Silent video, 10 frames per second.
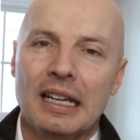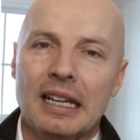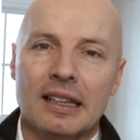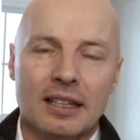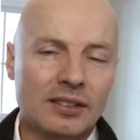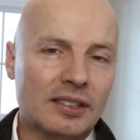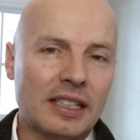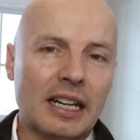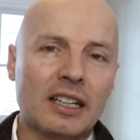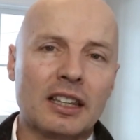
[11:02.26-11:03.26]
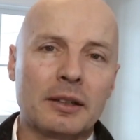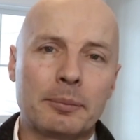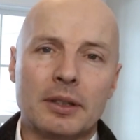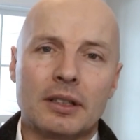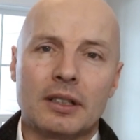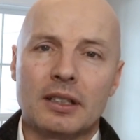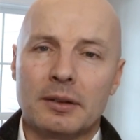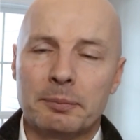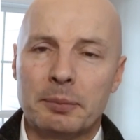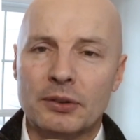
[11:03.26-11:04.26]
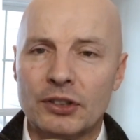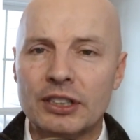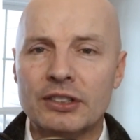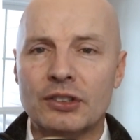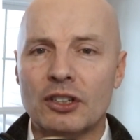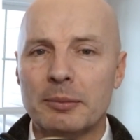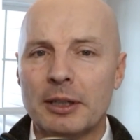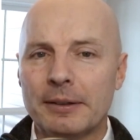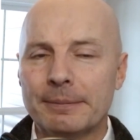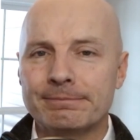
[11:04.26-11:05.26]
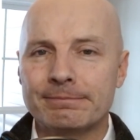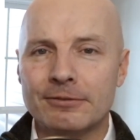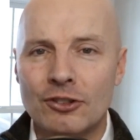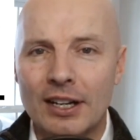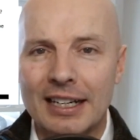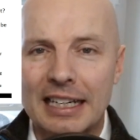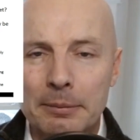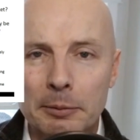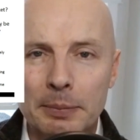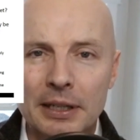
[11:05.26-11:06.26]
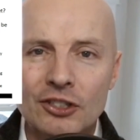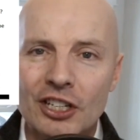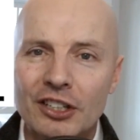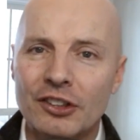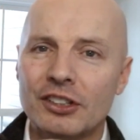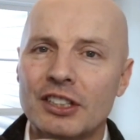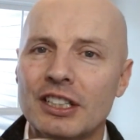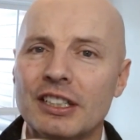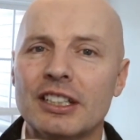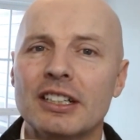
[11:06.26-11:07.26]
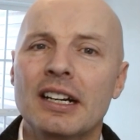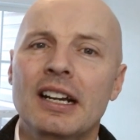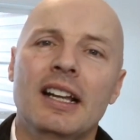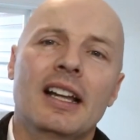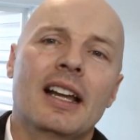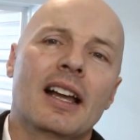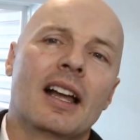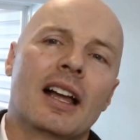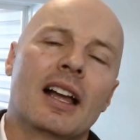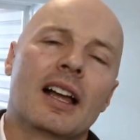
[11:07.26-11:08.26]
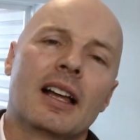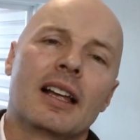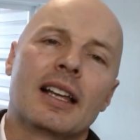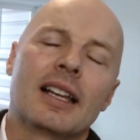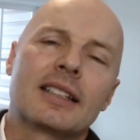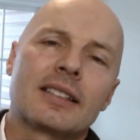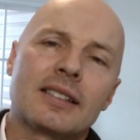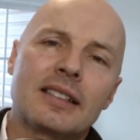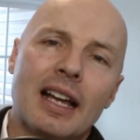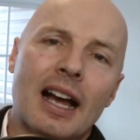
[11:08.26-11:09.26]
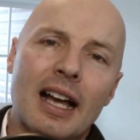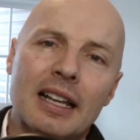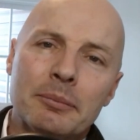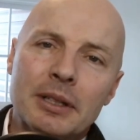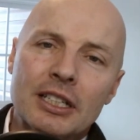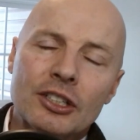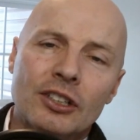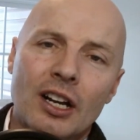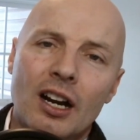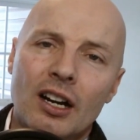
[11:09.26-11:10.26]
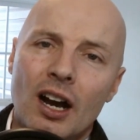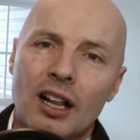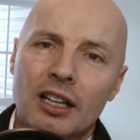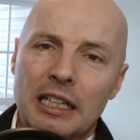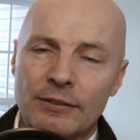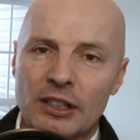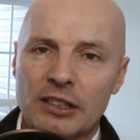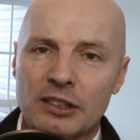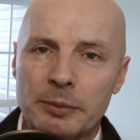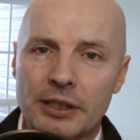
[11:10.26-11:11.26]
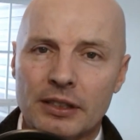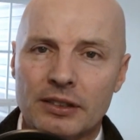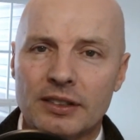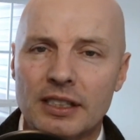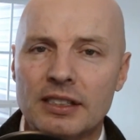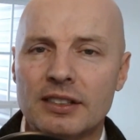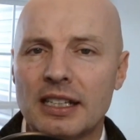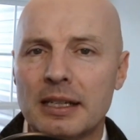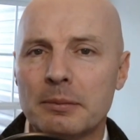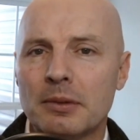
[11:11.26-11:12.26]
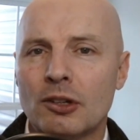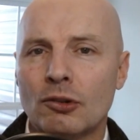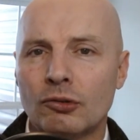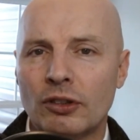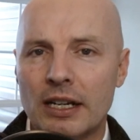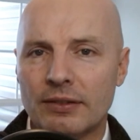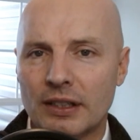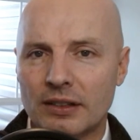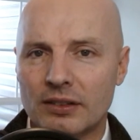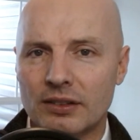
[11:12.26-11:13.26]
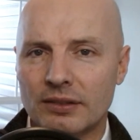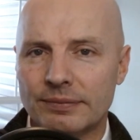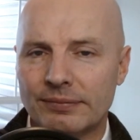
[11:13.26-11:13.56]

This scared the berserks out of me, trying to keep it PG-13 here. It does not mean you're an alcoholic if you experience these same cravings.